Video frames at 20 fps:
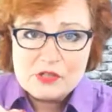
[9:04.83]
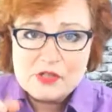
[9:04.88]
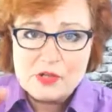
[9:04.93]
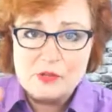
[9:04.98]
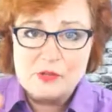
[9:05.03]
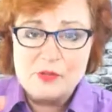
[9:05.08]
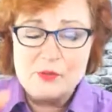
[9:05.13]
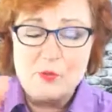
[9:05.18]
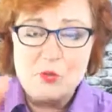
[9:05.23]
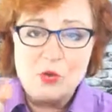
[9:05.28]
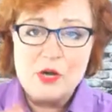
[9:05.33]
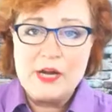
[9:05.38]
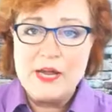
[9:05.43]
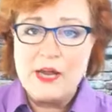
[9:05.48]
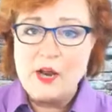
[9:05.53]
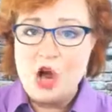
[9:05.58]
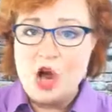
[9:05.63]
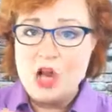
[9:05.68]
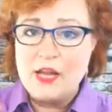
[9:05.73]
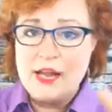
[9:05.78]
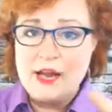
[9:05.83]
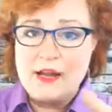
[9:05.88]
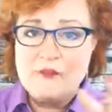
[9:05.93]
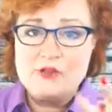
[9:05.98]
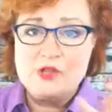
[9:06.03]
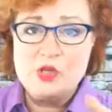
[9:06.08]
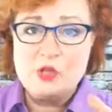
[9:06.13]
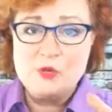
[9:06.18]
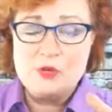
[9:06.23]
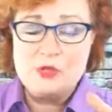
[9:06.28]
So in the morning, all I have
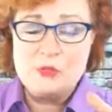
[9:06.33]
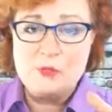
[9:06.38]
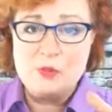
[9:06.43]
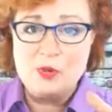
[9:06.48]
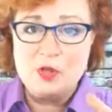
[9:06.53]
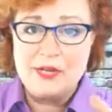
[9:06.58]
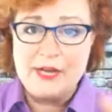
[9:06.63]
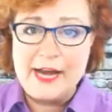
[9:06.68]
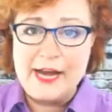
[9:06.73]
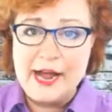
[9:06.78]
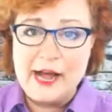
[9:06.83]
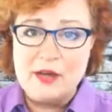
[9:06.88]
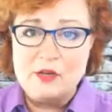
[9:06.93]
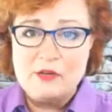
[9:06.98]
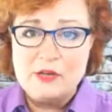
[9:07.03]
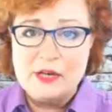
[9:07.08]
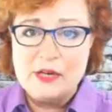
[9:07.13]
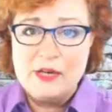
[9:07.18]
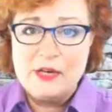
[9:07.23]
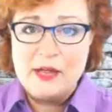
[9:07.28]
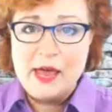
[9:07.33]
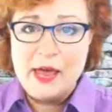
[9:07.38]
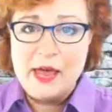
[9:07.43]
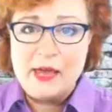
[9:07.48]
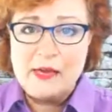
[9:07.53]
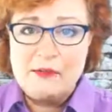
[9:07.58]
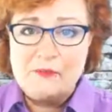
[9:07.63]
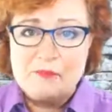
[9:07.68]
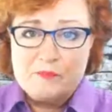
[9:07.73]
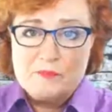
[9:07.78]
to do is pull it out
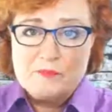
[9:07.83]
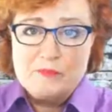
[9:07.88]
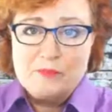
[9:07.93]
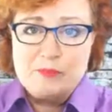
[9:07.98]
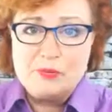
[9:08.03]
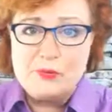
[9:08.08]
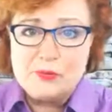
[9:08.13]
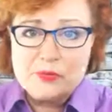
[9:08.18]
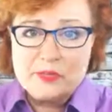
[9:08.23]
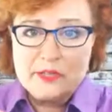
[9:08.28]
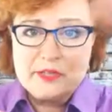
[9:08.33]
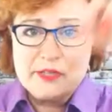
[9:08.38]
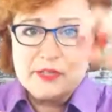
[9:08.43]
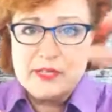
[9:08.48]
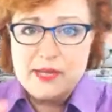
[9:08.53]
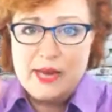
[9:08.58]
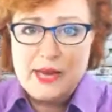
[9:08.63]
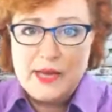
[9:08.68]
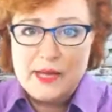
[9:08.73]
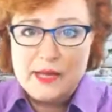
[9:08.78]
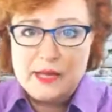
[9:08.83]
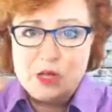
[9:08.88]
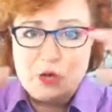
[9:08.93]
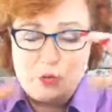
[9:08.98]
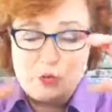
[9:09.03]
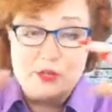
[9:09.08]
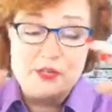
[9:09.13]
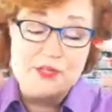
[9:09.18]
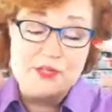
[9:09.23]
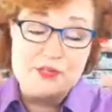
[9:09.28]
and put the lid on.
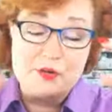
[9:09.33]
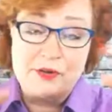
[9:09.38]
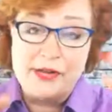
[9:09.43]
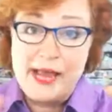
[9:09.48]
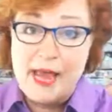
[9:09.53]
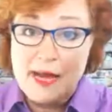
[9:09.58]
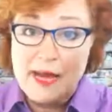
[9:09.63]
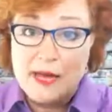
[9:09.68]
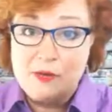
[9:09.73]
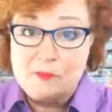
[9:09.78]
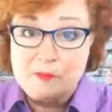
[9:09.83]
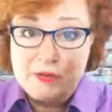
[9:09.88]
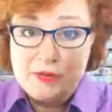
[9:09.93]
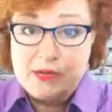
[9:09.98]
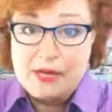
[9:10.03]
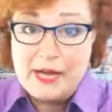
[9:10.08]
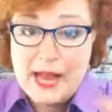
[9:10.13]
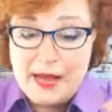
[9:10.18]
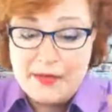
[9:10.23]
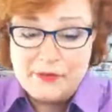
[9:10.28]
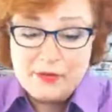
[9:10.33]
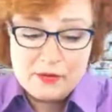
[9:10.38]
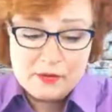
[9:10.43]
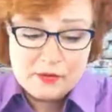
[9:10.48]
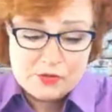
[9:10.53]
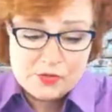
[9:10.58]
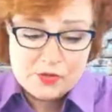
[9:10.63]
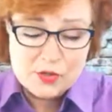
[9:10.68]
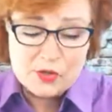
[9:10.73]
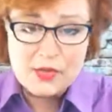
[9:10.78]
The lid's already on it. Put it on
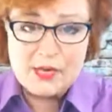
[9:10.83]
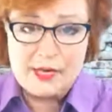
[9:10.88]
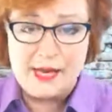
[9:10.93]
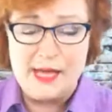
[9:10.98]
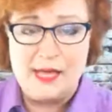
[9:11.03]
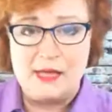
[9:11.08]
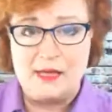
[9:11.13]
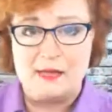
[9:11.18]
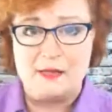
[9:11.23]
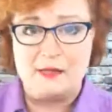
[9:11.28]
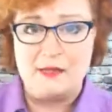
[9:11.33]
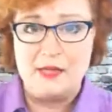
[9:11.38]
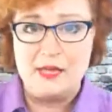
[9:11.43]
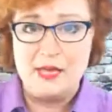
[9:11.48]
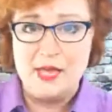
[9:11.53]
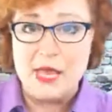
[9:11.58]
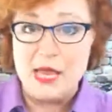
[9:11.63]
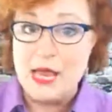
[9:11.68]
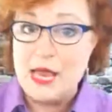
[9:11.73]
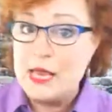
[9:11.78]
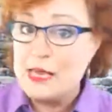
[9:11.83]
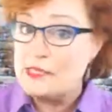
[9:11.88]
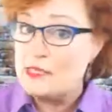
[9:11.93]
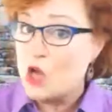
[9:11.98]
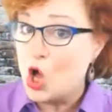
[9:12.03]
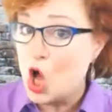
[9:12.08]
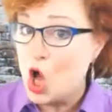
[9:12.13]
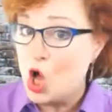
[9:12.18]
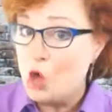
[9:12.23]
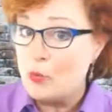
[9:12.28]
and turn it on. It's
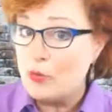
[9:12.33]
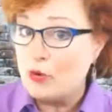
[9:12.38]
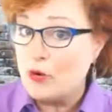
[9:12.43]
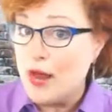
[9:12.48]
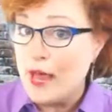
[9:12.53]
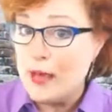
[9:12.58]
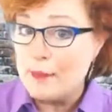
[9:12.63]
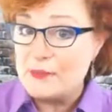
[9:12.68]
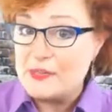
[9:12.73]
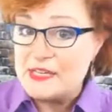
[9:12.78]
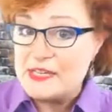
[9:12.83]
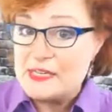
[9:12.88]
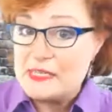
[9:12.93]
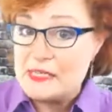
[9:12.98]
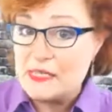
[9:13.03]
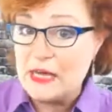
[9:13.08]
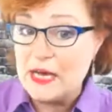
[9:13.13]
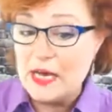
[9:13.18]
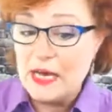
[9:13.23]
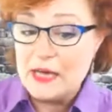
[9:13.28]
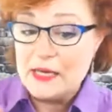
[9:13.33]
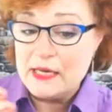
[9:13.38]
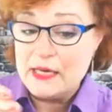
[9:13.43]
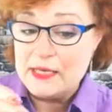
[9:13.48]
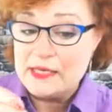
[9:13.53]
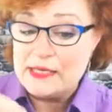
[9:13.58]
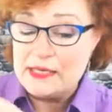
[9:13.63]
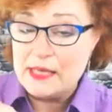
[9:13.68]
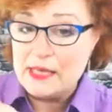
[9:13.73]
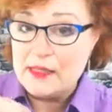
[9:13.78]
all prepped. It's cut.
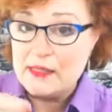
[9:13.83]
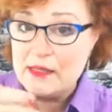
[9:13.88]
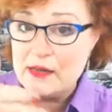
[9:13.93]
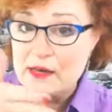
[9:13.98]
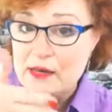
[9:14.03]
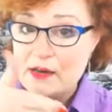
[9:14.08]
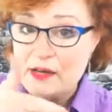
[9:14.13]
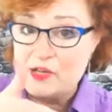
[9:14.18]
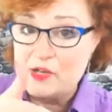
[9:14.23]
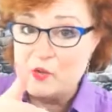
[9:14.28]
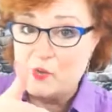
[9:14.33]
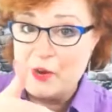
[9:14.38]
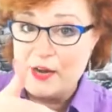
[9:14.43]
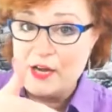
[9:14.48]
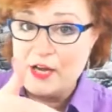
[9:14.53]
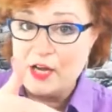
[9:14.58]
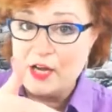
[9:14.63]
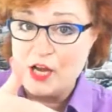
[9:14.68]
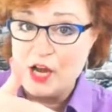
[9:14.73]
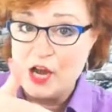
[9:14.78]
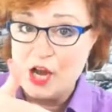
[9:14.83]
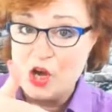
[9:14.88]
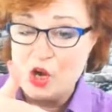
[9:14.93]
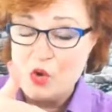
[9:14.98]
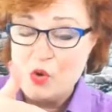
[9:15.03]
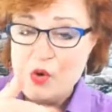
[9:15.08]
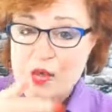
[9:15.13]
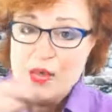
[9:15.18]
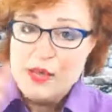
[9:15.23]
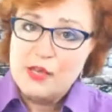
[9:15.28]
It's in there. It's ready to
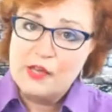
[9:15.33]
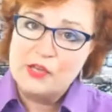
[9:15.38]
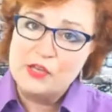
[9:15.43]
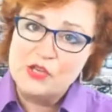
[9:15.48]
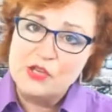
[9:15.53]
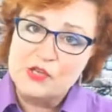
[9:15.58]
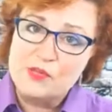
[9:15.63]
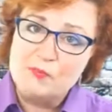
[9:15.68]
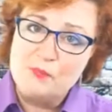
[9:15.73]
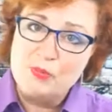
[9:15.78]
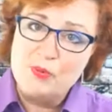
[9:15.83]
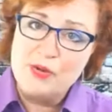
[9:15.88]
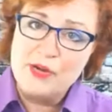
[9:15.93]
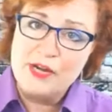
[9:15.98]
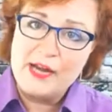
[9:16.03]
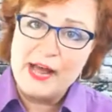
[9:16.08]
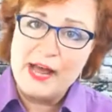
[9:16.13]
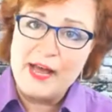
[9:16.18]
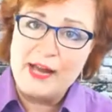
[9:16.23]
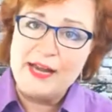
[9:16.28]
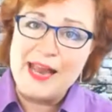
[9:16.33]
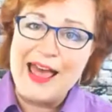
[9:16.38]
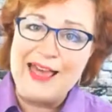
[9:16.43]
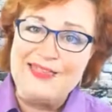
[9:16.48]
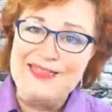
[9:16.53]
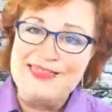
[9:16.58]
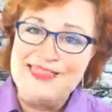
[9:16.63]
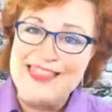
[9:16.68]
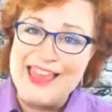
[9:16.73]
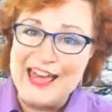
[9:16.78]
go. You just put it on,
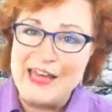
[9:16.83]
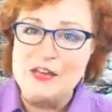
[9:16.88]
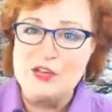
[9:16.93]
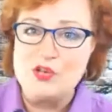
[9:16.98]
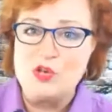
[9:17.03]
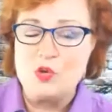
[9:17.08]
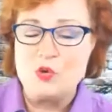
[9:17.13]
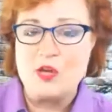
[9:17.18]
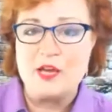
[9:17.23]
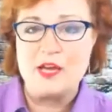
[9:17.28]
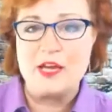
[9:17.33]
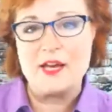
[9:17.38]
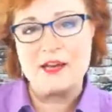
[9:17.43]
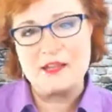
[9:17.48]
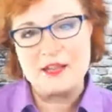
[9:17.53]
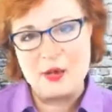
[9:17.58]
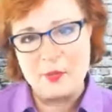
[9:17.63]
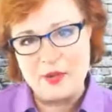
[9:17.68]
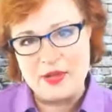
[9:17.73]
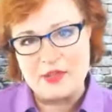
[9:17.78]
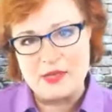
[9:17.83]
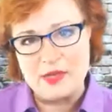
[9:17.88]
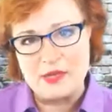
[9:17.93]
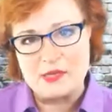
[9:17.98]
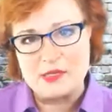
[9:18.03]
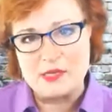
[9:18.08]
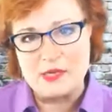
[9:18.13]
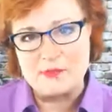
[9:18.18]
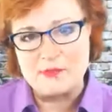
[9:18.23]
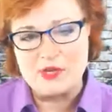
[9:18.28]
and then you can cut it that way. The
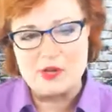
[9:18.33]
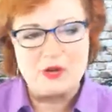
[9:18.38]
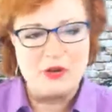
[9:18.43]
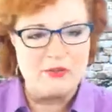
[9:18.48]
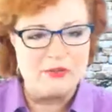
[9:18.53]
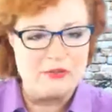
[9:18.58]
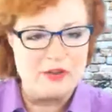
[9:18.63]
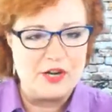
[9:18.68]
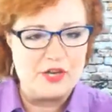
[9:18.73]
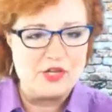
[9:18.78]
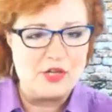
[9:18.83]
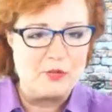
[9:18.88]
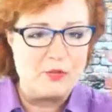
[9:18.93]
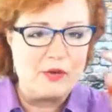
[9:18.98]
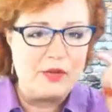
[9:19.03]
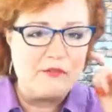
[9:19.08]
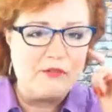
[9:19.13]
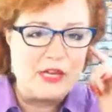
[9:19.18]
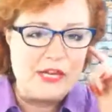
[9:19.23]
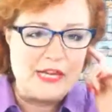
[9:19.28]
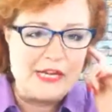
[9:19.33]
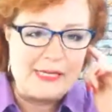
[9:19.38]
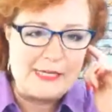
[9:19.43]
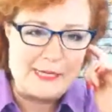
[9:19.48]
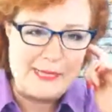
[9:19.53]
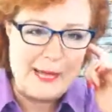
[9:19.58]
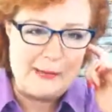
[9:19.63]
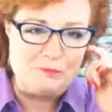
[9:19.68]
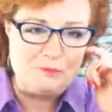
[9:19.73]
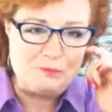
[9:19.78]
enzymes are all fresh. I won't even get
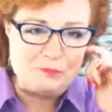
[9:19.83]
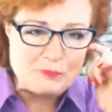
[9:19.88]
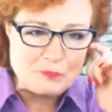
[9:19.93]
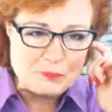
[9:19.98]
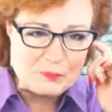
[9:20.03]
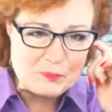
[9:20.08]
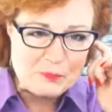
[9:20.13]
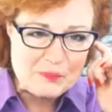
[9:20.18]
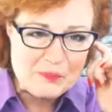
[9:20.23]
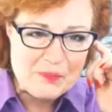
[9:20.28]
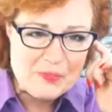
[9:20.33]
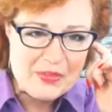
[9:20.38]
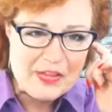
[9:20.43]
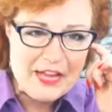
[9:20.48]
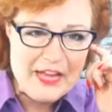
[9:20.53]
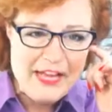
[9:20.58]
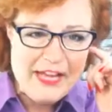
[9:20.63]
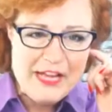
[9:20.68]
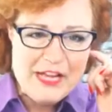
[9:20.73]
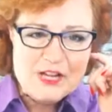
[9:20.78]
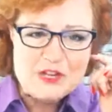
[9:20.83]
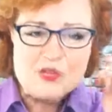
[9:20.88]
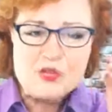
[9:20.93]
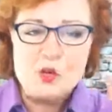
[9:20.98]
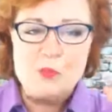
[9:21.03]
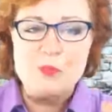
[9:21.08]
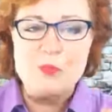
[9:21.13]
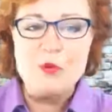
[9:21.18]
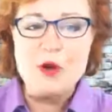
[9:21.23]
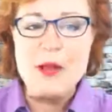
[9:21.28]
into that.
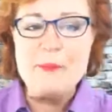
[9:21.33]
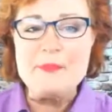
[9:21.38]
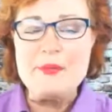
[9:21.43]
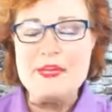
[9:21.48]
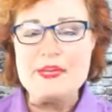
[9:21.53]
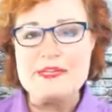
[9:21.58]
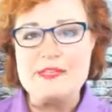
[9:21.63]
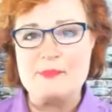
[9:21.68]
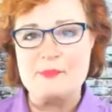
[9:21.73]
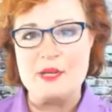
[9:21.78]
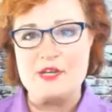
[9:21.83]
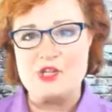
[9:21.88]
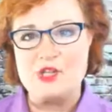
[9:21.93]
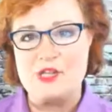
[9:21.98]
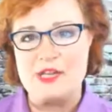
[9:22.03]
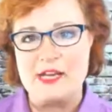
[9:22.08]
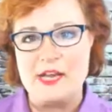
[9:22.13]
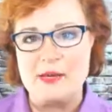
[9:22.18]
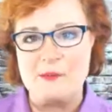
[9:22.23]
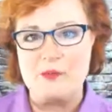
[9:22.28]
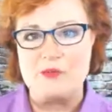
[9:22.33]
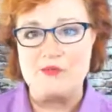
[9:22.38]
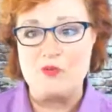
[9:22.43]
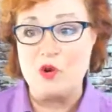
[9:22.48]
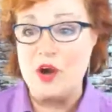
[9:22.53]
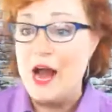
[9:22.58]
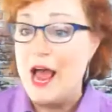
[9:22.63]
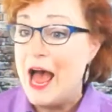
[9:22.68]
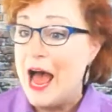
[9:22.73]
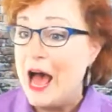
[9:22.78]
So prepping as much the night
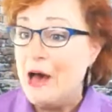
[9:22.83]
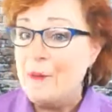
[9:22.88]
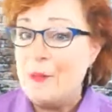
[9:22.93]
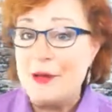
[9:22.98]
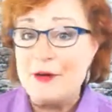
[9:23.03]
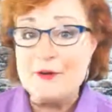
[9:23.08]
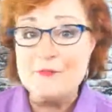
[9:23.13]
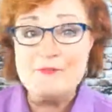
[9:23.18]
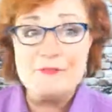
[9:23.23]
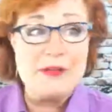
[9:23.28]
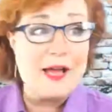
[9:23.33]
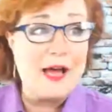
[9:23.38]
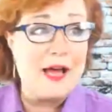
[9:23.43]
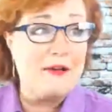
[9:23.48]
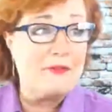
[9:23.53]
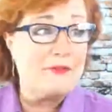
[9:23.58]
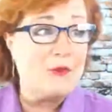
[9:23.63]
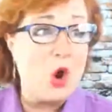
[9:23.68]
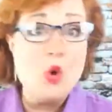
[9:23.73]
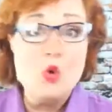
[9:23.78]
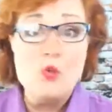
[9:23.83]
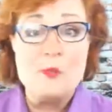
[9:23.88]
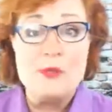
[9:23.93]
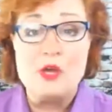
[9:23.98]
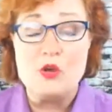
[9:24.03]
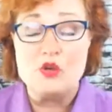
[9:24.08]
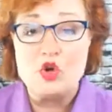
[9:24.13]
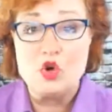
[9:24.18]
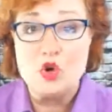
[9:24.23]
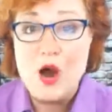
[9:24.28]
before. How about
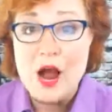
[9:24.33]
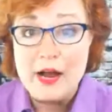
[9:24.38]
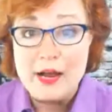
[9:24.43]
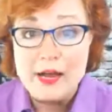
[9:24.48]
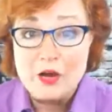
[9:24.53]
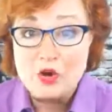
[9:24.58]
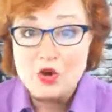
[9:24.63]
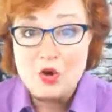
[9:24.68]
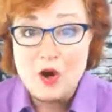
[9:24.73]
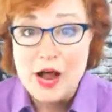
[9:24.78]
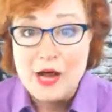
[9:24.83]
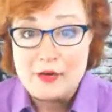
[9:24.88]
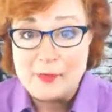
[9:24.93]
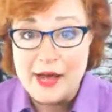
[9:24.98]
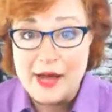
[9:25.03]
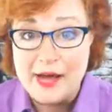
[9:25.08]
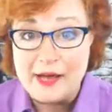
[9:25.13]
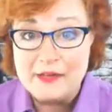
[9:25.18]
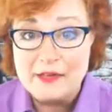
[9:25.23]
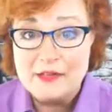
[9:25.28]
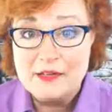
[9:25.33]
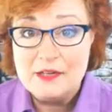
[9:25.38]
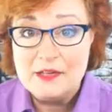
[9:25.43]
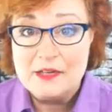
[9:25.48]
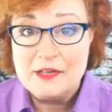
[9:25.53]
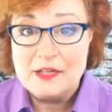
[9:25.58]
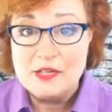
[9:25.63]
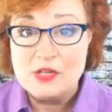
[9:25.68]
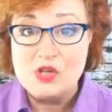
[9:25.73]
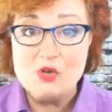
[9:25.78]
oatmeal in a crock pot?
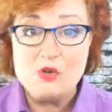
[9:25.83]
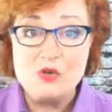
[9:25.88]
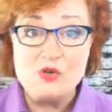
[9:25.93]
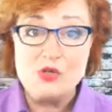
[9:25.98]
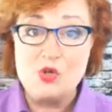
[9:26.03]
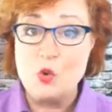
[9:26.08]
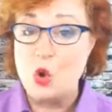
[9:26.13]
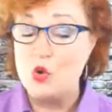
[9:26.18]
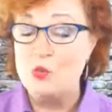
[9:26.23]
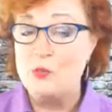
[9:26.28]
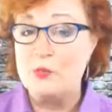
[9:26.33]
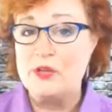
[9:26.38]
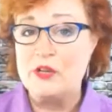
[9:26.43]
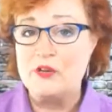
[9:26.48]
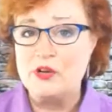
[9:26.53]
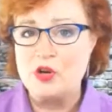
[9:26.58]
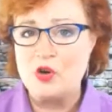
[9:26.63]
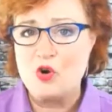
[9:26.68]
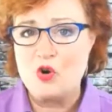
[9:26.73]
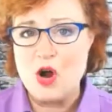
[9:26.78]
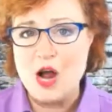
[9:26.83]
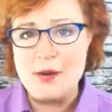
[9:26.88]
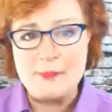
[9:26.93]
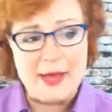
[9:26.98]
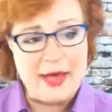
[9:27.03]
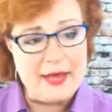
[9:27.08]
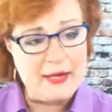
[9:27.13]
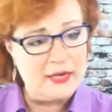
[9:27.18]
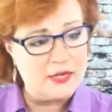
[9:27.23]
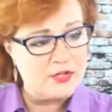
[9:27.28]
You can do oatmeal in a crock
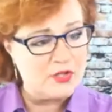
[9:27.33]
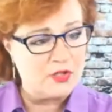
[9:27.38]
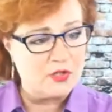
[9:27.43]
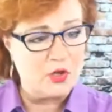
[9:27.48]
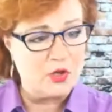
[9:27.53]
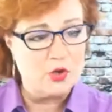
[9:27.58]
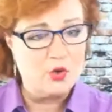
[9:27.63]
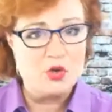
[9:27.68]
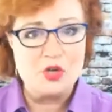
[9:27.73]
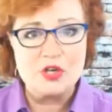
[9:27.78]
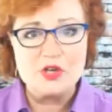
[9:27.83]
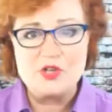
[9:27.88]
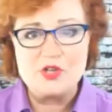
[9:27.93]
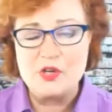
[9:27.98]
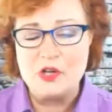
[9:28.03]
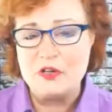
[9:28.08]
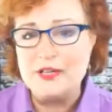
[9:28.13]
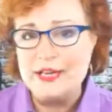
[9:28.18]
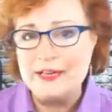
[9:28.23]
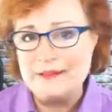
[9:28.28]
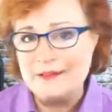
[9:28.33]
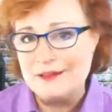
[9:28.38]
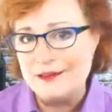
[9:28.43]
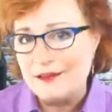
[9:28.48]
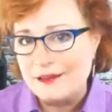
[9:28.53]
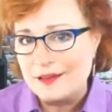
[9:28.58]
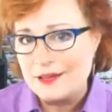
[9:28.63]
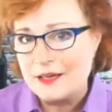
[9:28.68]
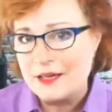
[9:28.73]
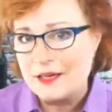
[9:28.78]
pot, and it slow cooks all night
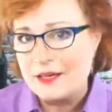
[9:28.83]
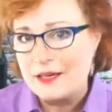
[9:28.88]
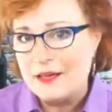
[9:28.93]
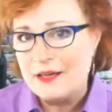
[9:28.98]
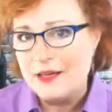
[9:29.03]
long.